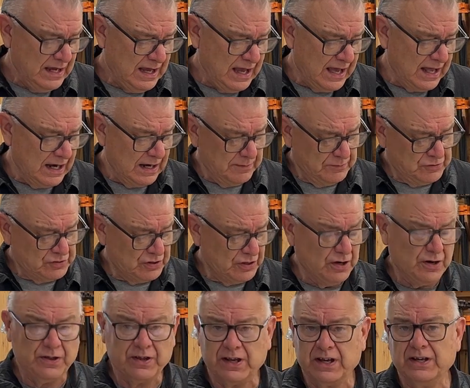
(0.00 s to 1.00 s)
And I'm
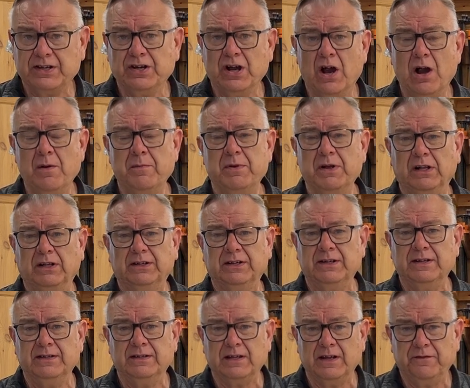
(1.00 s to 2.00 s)
sure the guitar
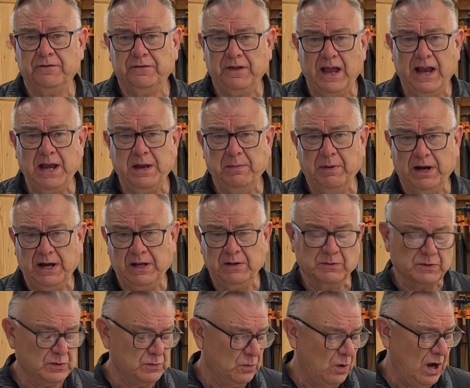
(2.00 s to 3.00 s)
builders, if anybody
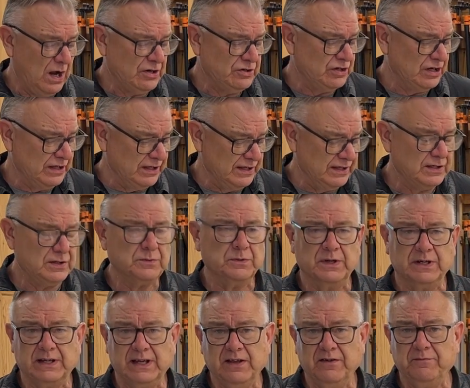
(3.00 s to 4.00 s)
was watching this,
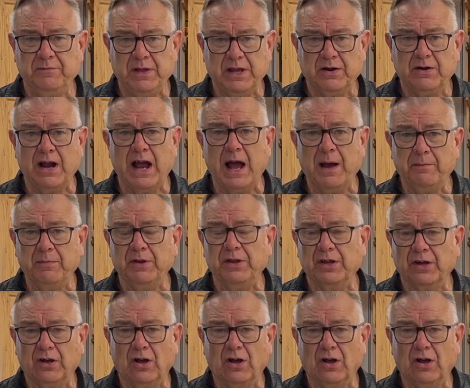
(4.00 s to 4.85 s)
would give me crap in the